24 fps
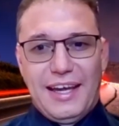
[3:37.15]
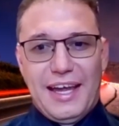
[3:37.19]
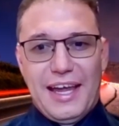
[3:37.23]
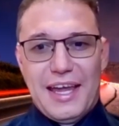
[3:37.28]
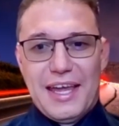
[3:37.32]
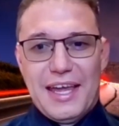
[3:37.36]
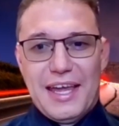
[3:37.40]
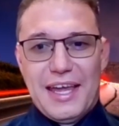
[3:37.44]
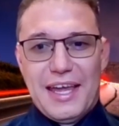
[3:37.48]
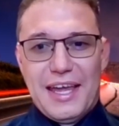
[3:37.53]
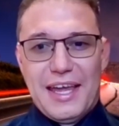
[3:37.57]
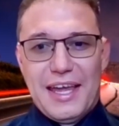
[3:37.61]

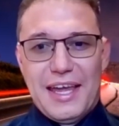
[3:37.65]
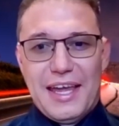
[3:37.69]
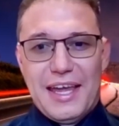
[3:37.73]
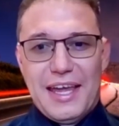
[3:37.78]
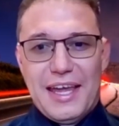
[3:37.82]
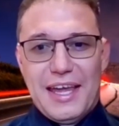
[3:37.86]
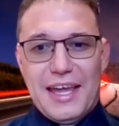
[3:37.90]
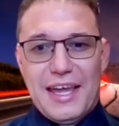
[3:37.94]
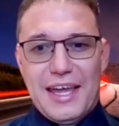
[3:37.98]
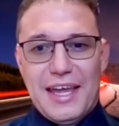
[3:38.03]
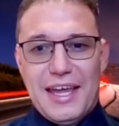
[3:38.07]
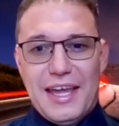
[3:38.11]
Uh,
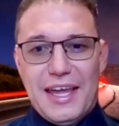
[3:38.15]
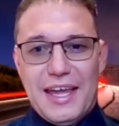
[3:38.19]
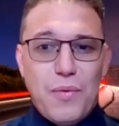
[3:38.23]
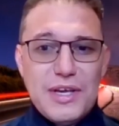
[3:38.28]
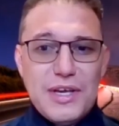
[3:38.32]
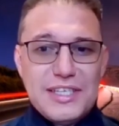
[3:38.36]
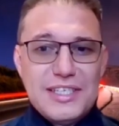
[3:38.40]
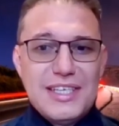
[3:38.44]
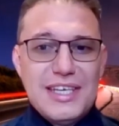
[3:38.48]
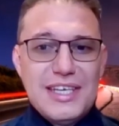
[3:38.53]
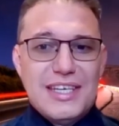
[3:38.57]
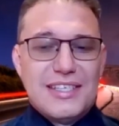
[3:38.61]
but
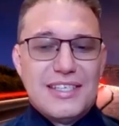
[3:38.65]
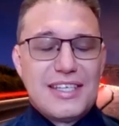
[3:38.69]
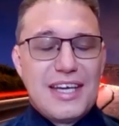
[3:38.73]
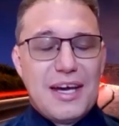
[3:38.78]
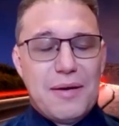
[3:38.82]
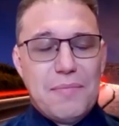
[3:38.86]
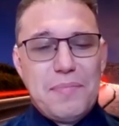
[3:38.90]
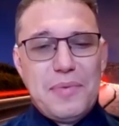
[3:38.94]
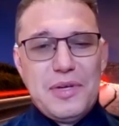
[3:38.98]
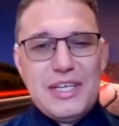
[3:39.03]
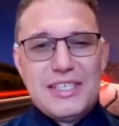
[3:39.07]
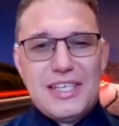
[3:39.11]
what we see
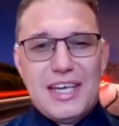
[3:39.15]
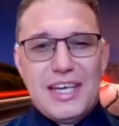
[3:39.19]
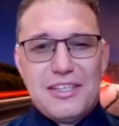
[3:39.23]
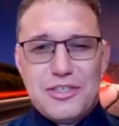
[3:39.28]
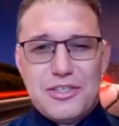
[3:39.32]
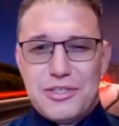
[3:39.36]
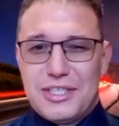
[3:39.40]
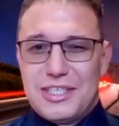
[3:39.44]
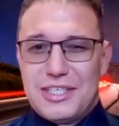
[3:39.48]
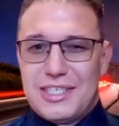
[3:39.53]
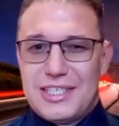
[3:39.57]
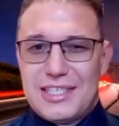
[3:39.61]
is companies
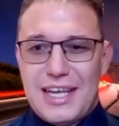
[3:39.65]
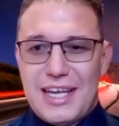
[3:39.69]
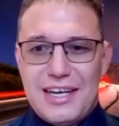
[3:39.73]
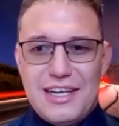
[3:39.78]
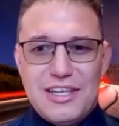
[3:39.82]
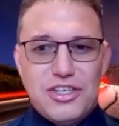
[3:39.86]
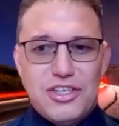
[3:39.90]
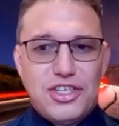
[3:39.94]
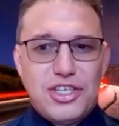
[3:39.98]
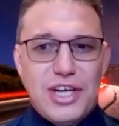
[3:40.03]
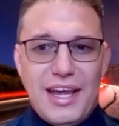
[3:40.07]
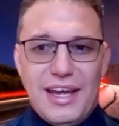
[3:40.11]
had to
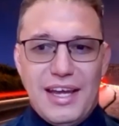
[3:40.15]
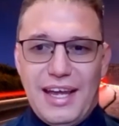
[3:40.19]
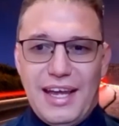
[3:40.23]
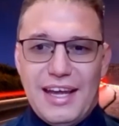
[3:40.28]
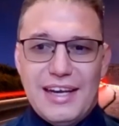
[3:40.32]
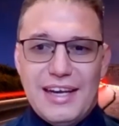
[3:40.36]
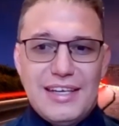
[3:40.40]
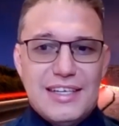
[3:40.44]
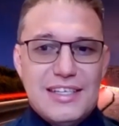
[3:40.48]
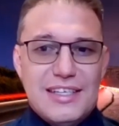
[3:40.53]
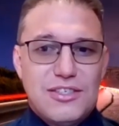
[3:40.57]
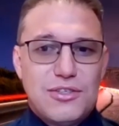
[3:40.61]
sudden
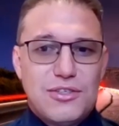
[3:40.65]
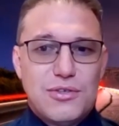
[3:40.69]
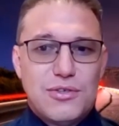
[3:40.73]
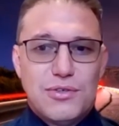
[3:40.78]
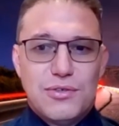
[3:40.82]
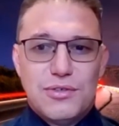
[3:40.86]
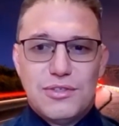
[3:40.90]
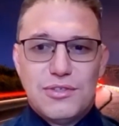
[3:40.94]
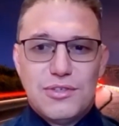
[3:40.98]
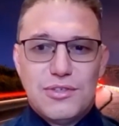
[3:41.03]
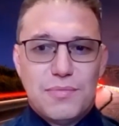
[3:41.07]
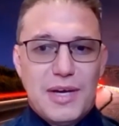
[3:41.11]
cha- had
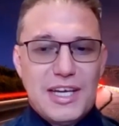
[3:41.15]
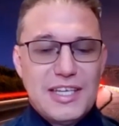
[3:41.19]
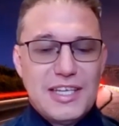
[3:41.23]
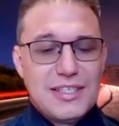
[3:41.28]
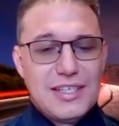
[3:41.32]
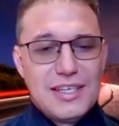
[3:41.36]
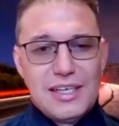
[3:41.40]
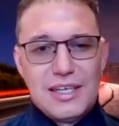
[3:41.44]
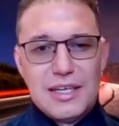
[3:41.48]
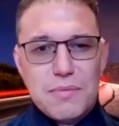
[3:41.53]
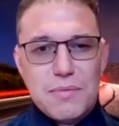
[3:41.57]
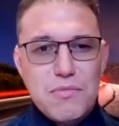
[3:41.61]
to to
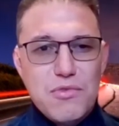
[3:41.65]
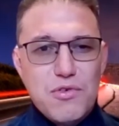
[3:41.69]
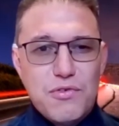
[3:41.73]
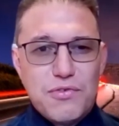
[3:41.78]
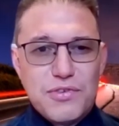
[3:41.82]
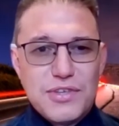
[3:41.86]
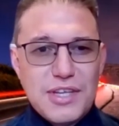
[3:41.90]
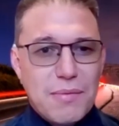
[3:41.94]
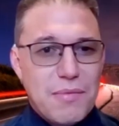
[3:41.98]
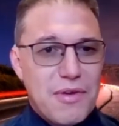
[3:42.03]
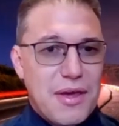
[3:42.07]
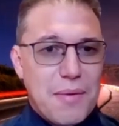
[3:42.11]
basically
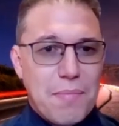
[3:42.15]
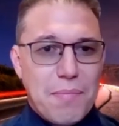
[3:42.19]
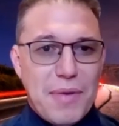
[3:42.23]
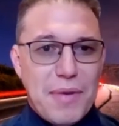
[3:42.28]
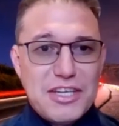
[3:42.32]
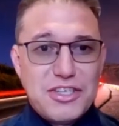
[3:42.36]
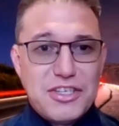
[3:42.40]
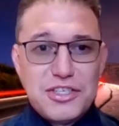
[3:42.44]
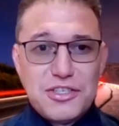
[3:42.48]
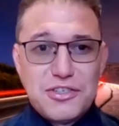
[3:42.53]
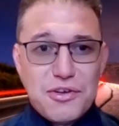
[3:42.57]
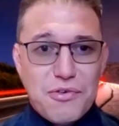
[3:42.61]
move some of
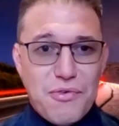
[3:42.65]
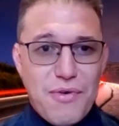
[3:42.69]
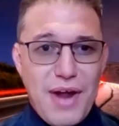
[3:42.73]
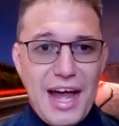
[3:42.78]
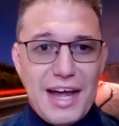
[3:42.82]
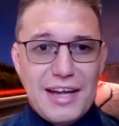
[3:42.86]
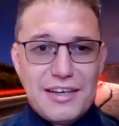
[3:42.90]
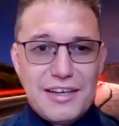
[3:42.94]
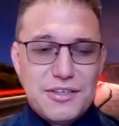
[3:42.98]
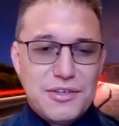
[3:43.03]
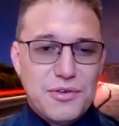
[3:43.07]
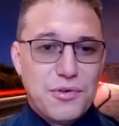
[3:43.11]
their budgets
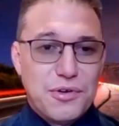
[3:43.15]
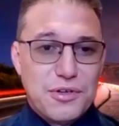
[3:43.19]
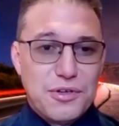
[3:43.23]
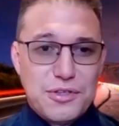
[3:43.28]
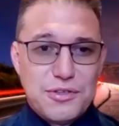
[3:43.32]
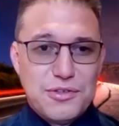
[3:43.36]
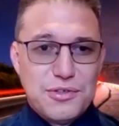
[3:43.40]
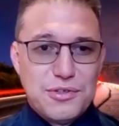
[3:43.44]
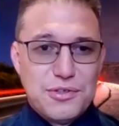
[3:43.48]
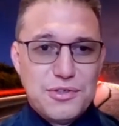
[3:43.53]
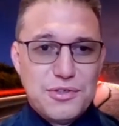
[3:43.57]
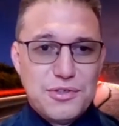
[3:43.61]
around in
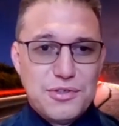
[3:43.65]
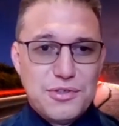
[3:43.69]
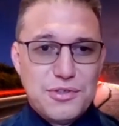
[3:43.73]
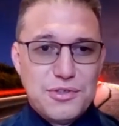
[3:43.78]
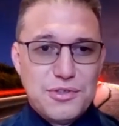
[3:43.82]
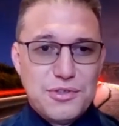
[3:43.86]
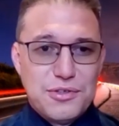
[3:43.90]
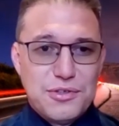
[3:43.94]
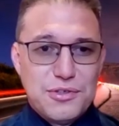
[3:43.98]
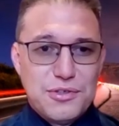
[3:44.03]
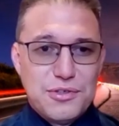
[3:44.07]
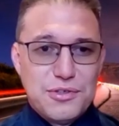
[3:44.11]
order to
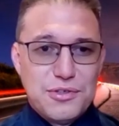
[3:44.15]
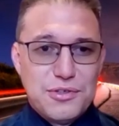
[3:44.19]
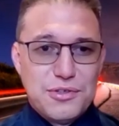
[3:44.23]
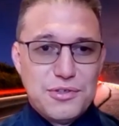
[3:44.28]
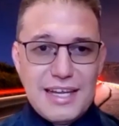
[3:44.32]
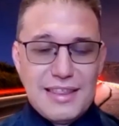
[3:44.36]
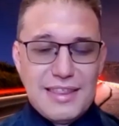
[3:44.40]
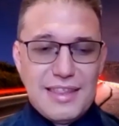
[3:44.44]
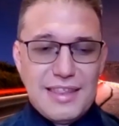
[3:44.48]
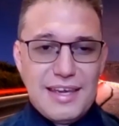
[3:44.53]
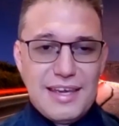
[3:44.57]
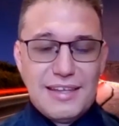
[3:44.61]
to
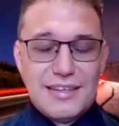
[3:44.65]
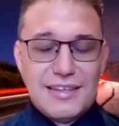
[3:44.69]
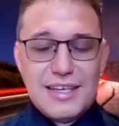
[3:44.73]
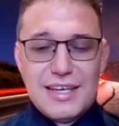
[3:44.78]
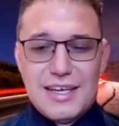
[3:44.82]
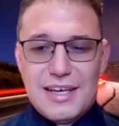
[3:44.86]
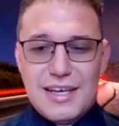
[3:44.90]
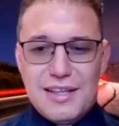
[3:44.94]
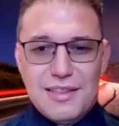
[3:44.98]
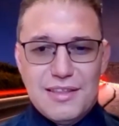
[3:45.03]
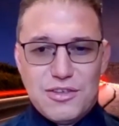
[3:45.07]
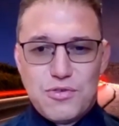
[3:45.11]
facilitate
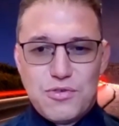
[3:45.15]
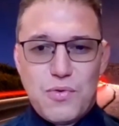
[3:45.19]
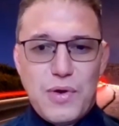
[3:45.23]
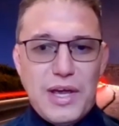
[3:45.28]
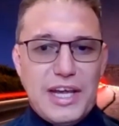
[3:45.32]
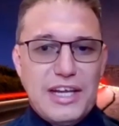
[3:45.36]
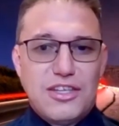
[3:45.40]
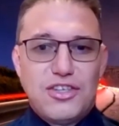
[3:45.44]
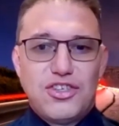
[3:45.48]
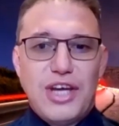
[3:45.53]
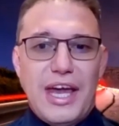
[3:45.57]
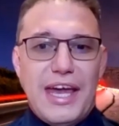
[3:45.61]
this this
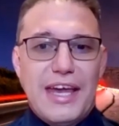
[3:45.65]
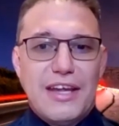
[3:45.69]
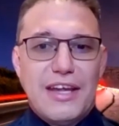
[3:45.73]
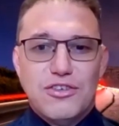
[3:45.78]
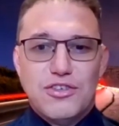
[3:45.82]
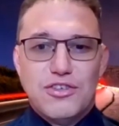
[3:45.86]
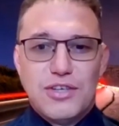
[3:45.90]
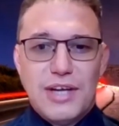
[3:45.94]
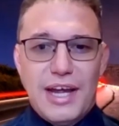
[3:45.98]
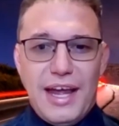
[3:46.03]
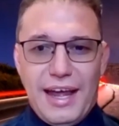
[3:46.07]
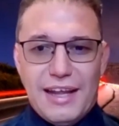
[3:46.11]
quick
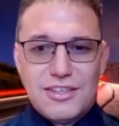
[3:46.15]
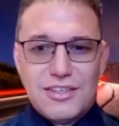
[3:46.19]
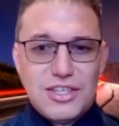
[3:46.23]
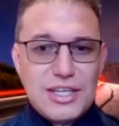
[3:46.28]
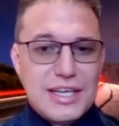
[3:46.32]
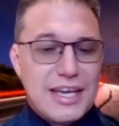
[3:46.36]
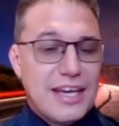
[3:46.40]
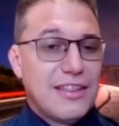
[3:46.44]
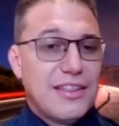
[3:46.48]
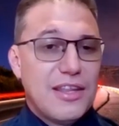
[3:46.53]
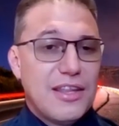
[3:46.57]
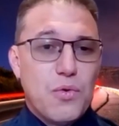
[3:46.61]
change
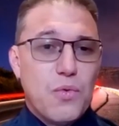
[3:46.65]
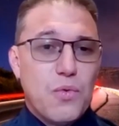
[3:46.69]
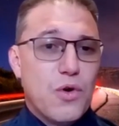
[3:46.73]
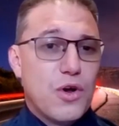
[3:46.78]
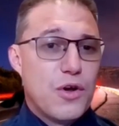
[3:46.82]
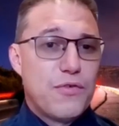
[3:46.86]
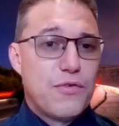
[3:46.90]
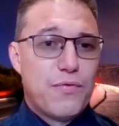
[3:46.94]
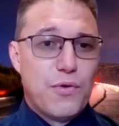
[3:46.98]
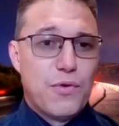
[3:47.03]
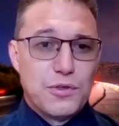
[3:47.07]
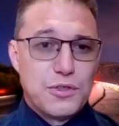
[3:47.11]
and to get their
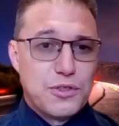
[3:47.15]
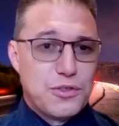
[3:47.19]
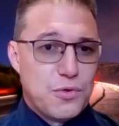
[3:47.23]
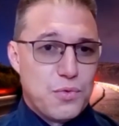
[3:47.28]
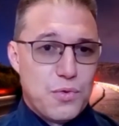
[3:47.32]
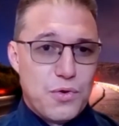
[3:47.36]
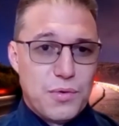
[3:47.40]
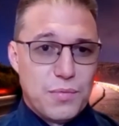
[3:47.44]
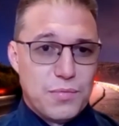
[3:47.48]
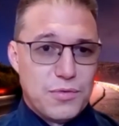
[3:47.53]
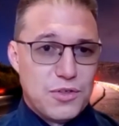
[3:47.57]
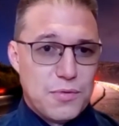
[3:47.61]

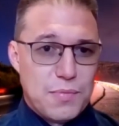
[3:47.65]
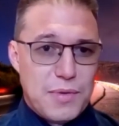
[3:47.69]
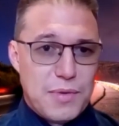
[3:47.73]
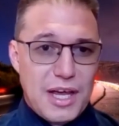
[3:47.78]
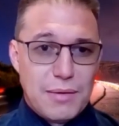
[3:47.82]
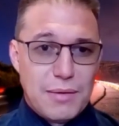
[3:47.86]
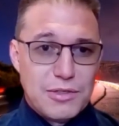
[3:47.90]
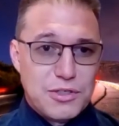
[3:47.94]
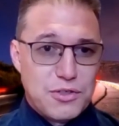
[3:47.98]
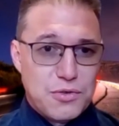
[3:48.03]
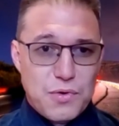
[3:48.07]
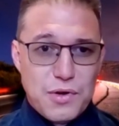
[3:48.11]
workforce to work to
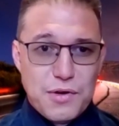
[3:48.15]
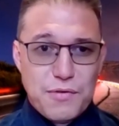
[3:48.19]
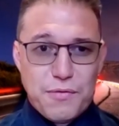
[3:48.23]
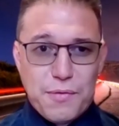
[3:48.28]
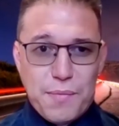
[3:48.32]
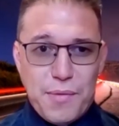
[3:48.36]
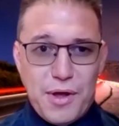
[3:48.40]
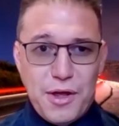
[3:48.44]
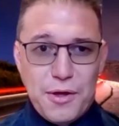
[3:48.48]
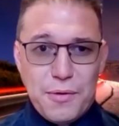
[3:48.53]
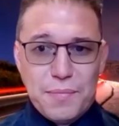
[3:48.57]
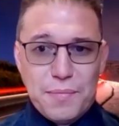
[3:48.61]
be able to
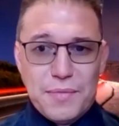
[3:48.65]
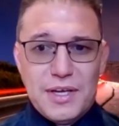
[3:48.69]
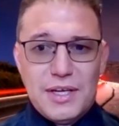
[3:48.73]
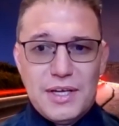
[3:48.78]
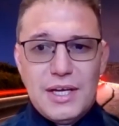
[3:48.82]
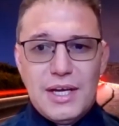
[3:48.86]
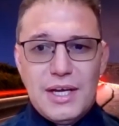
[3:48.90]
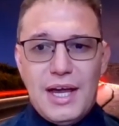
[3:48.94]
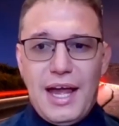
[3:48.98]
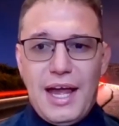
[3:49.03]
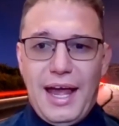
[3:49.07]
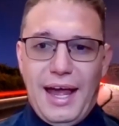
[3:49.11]
work from
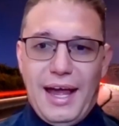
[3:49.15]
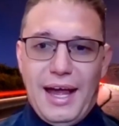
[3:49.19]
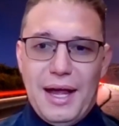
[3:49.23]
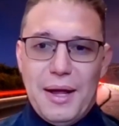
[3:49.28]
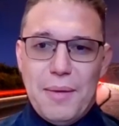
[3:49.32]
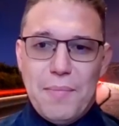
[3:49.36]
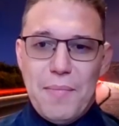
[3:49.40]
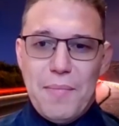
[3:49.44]
home, mm.